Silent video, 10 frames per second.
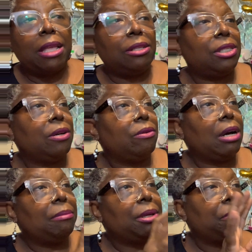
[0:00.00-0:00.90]
So
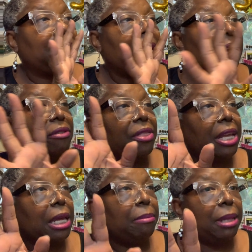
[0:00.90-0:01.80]
I'm gonna put
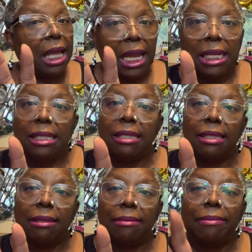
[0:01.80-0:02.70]
everything in place,